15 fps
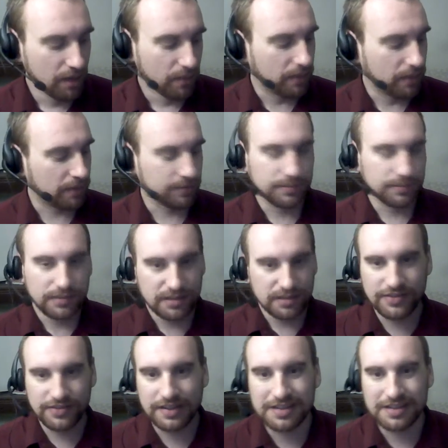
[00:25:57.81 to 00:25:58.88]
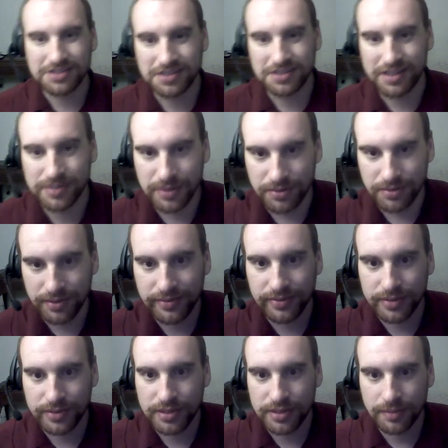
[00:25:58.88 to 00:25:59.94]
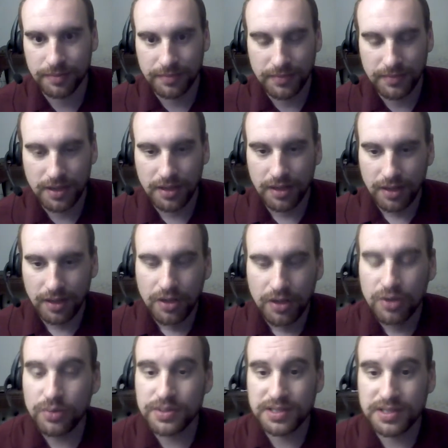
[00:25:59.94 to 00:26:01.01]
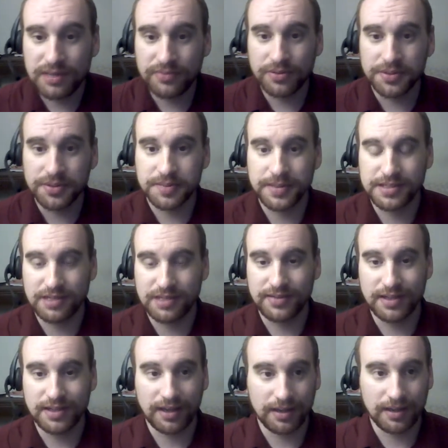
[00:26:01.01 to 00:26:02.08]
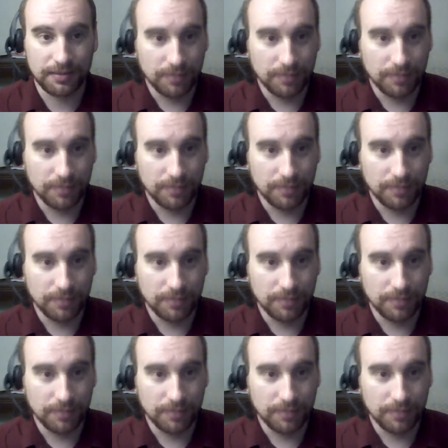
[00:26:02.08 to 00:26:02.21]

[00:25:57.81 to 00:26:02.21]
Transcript: Well, Stephen King actually tells me who influenced him. Who was influenced by Stephen King?